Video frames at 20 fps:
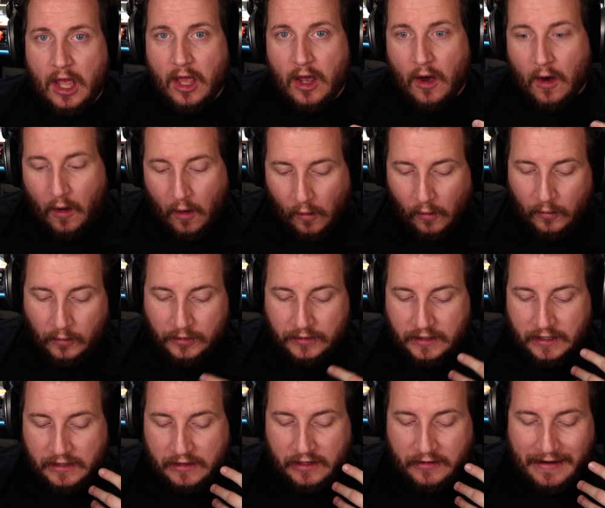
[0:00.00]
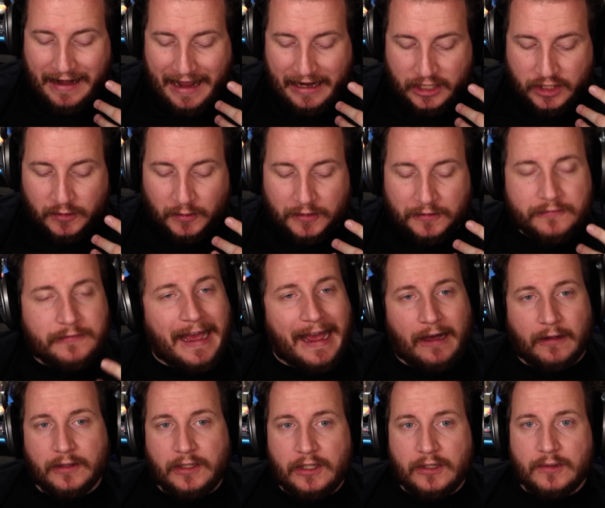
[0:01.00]
hold their actual
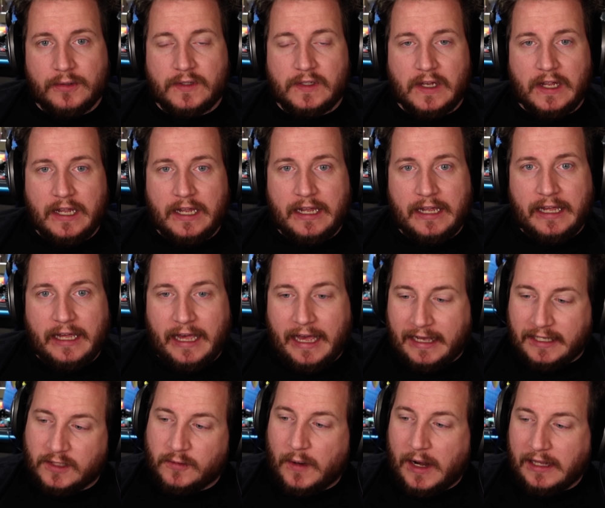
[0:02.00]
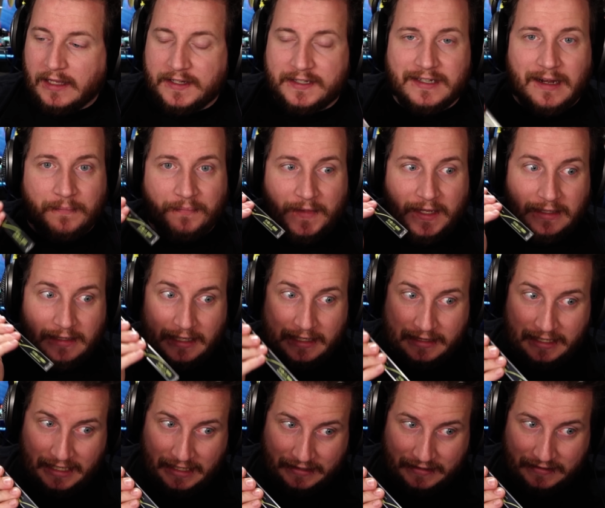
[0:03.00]
values as well as something like
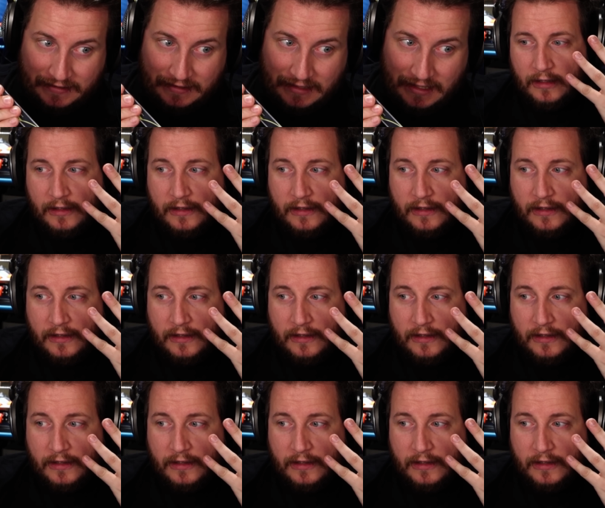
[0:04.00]
this.